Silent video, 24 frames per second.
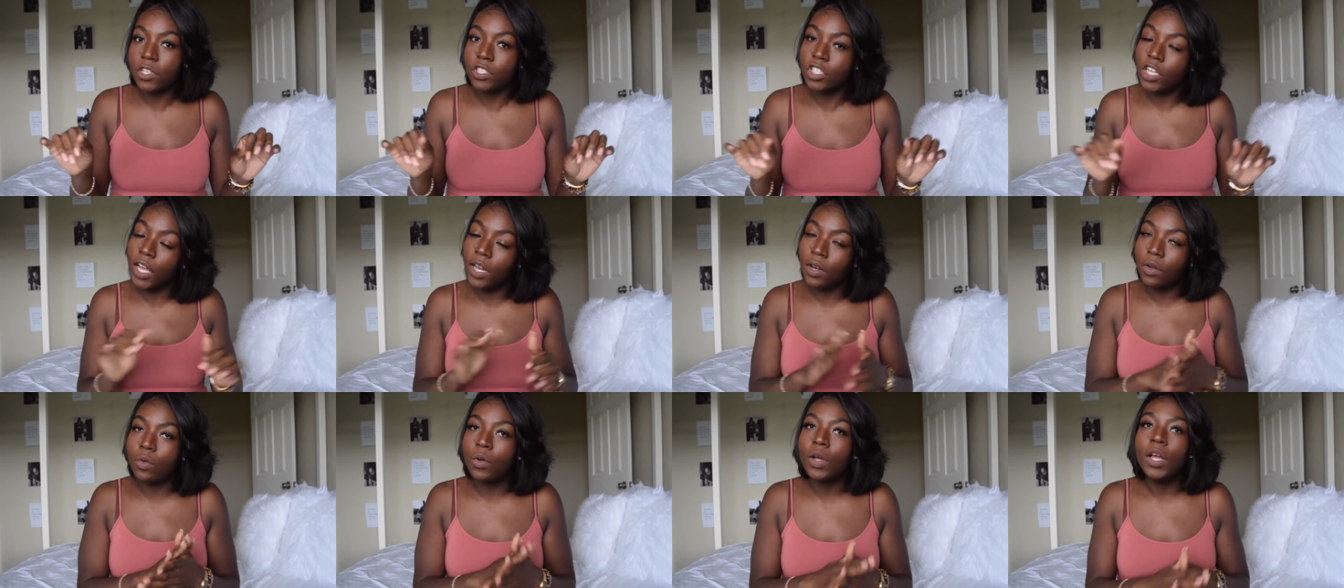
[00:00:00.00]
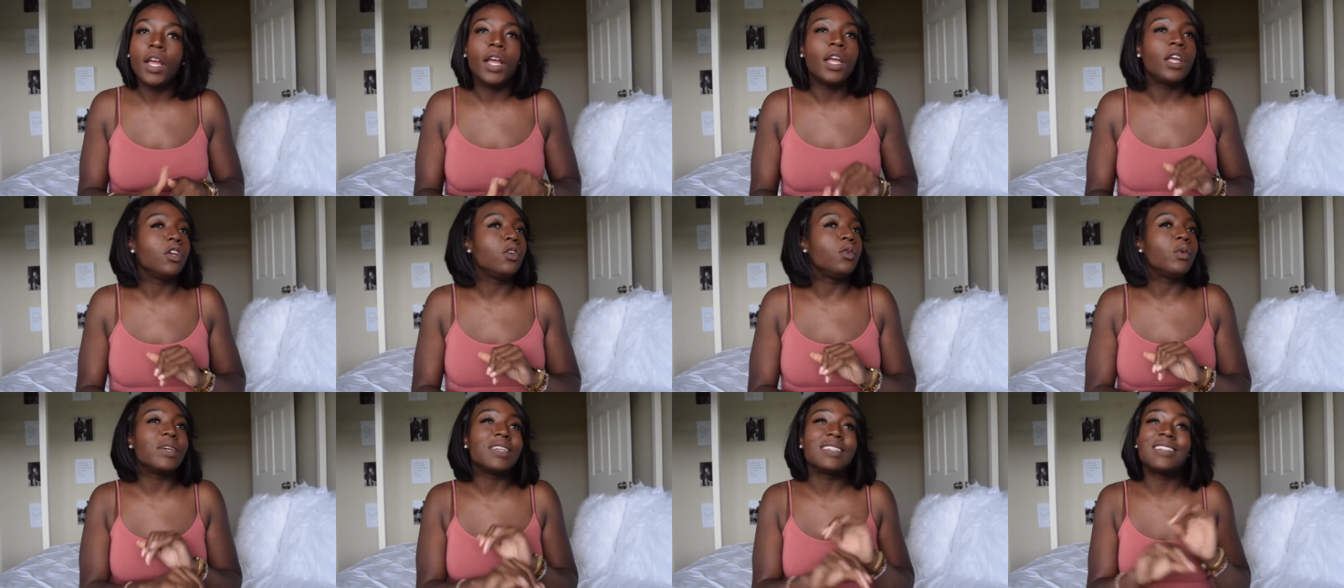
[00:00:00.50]
the channel,
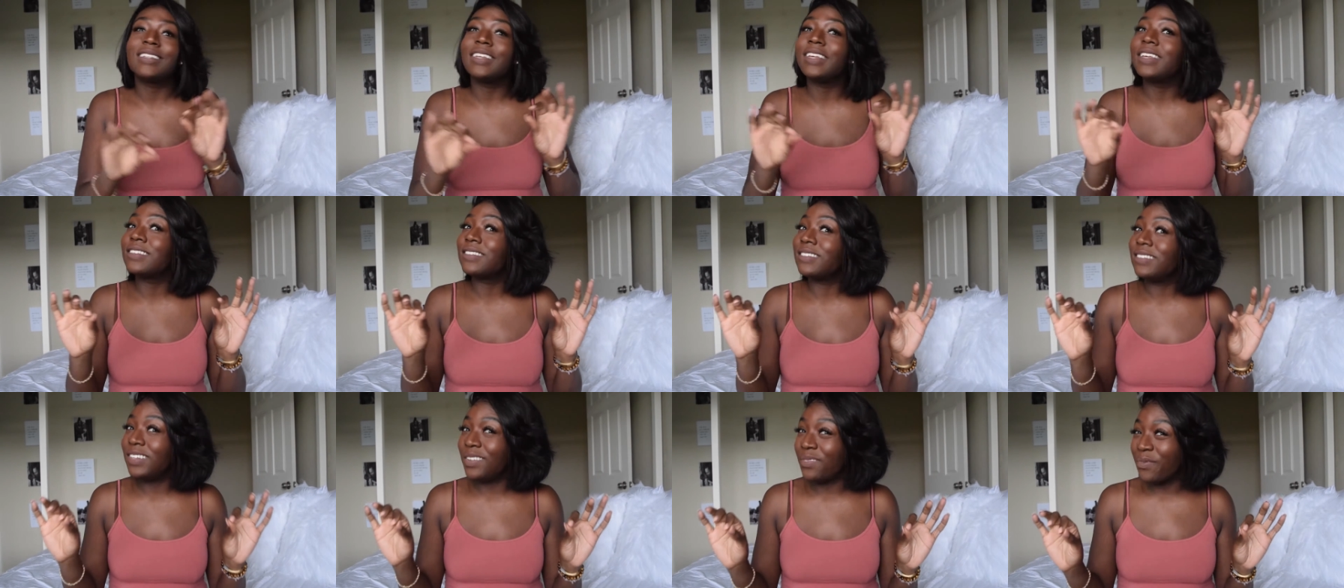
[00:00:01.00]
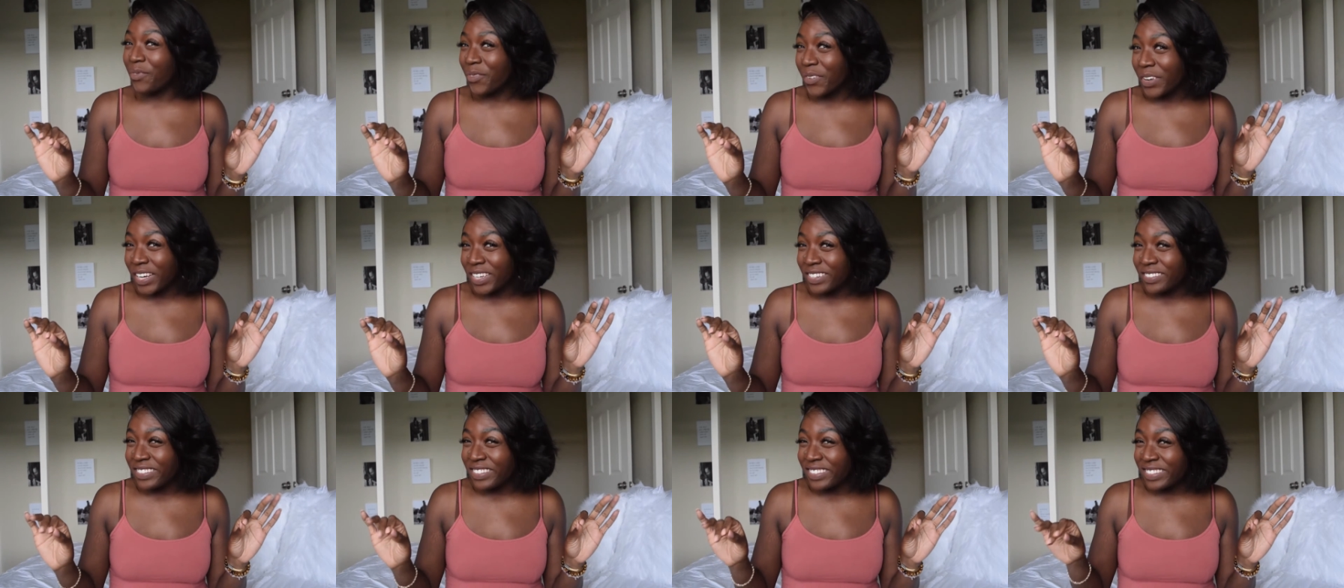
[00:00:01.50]
you can see it's
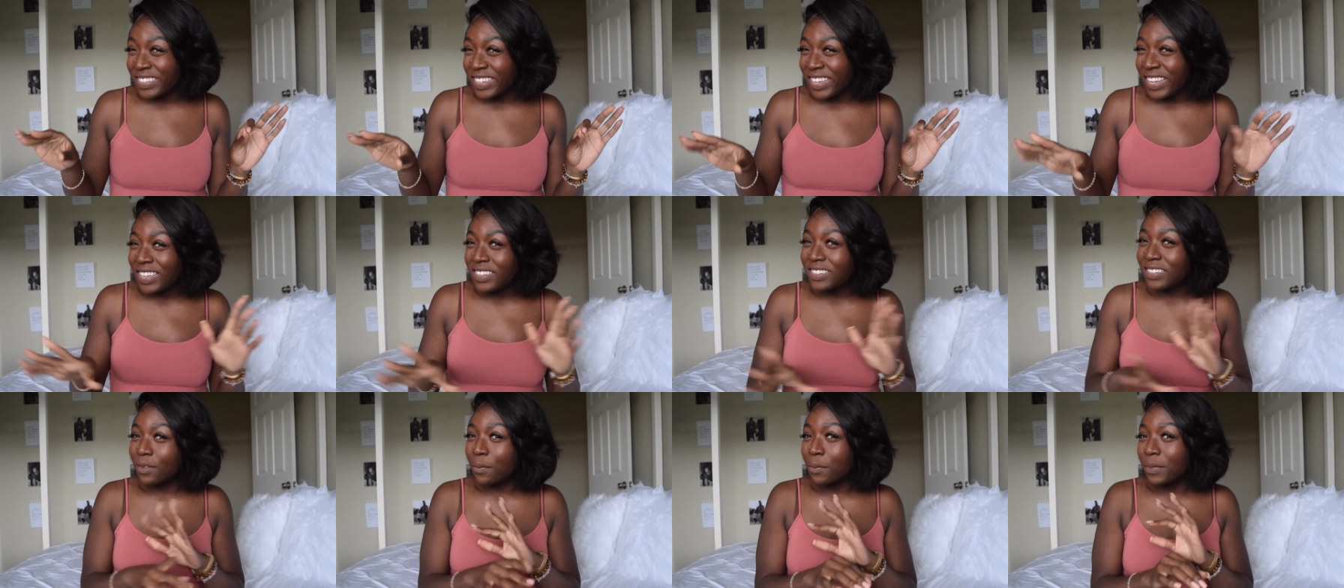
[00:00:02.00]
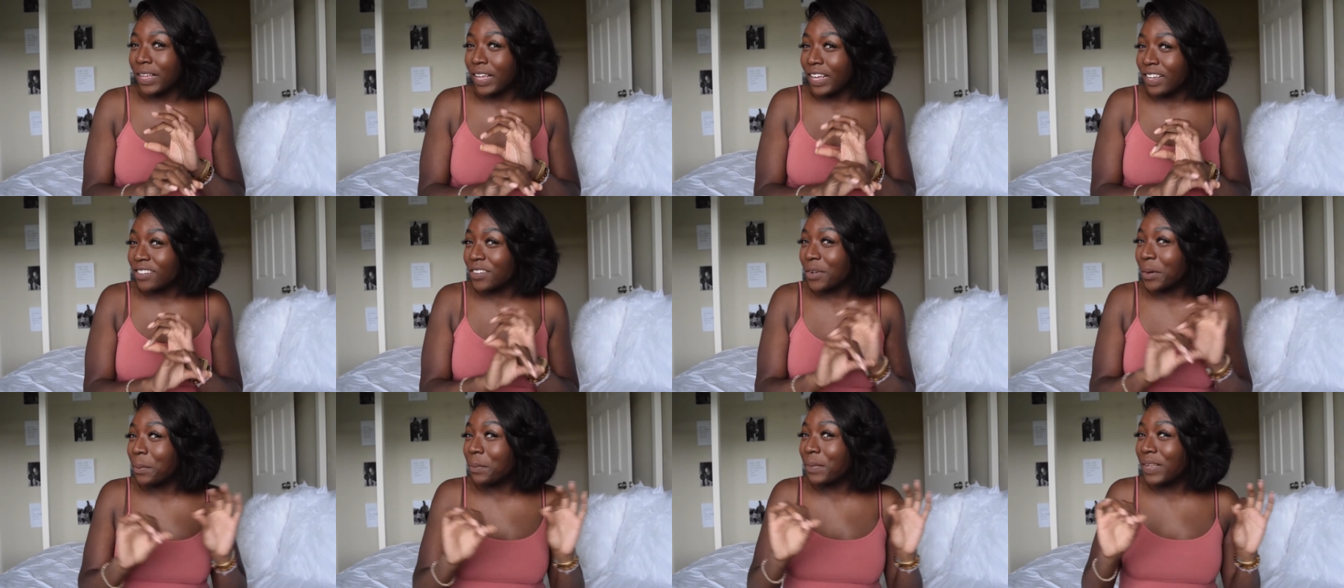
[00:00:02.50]
different. Some
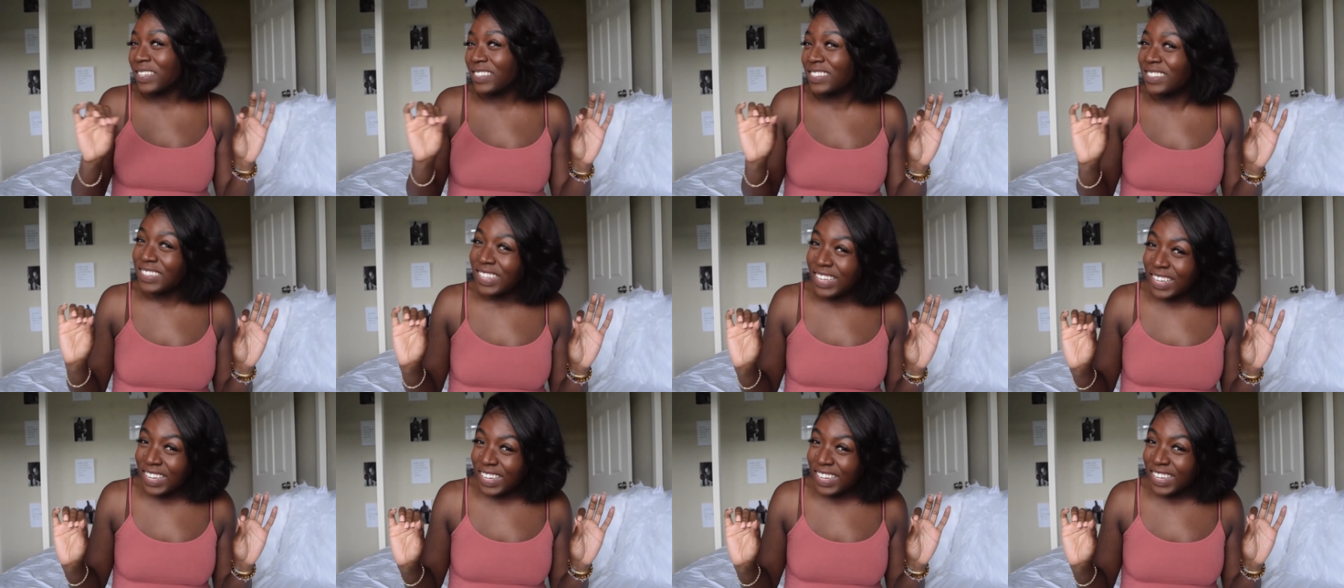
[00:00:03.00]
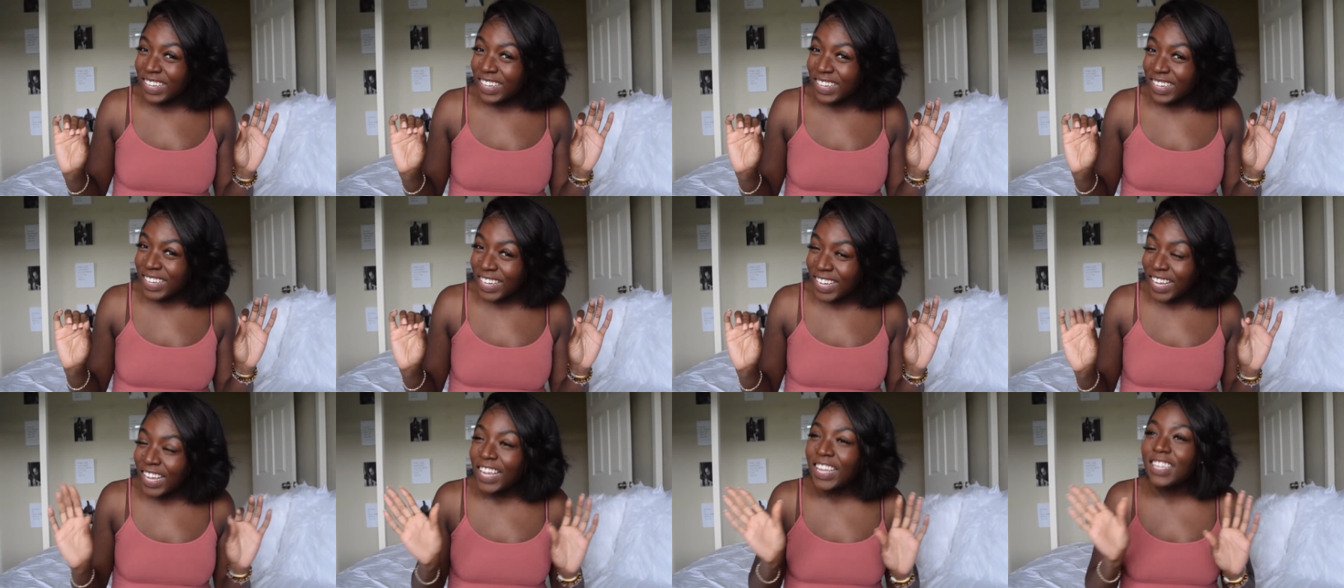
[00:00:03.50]
things are
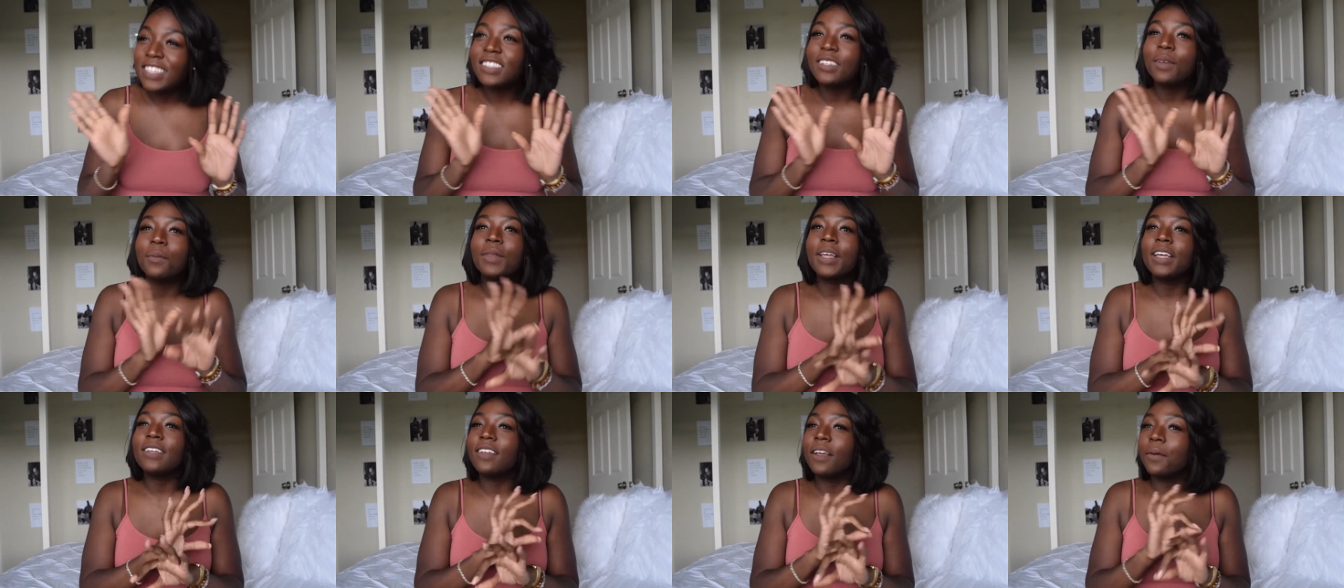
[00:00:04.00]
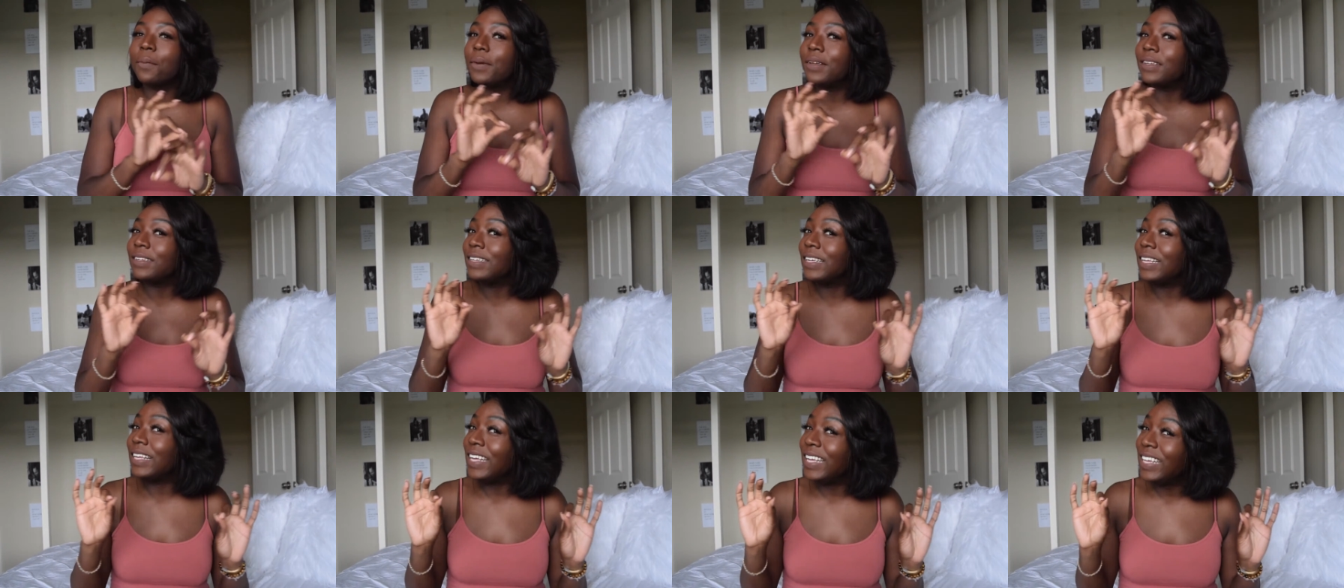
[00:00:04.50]
missing, some things have been
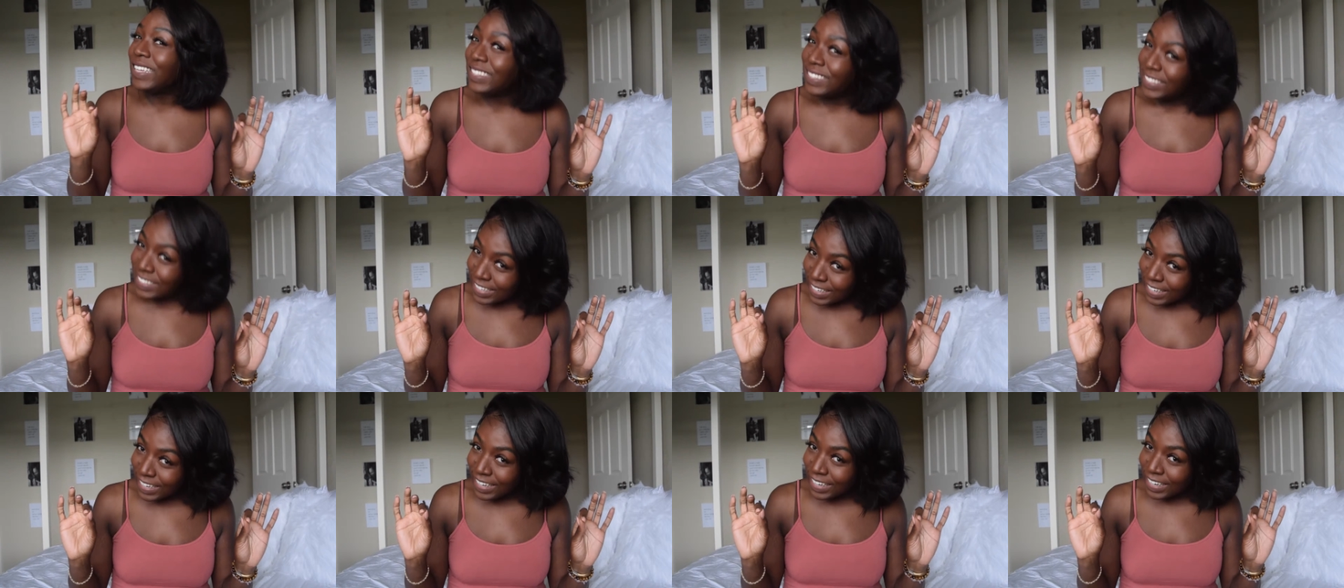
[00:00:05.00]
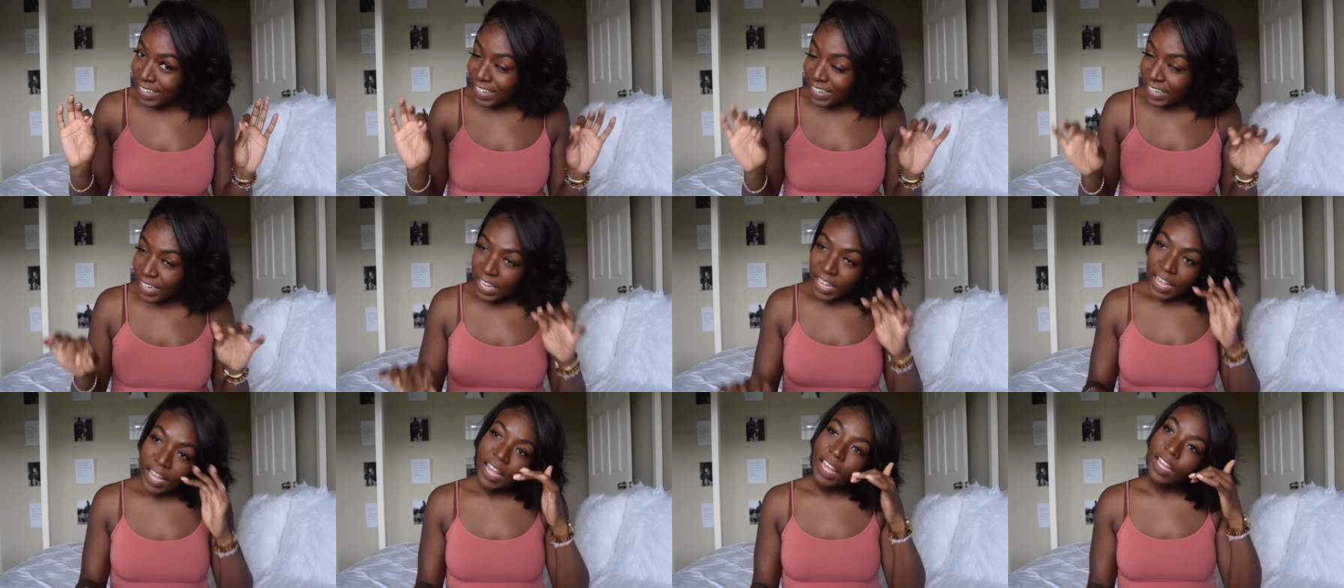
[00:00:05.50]
deleted.